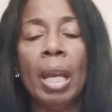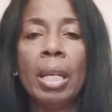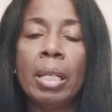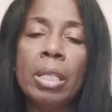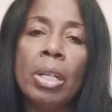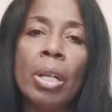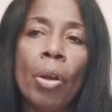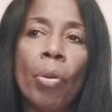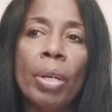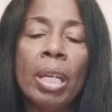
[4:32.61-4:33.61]
And,
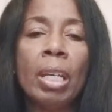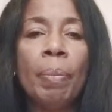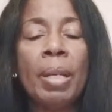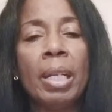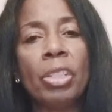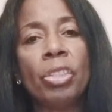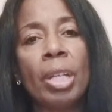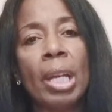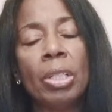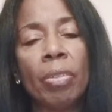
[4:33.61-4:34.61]
it could be an
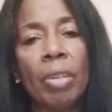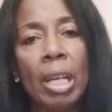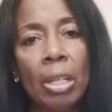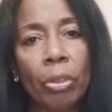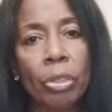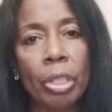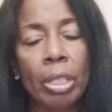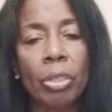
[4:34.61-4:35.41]
exchange of energy.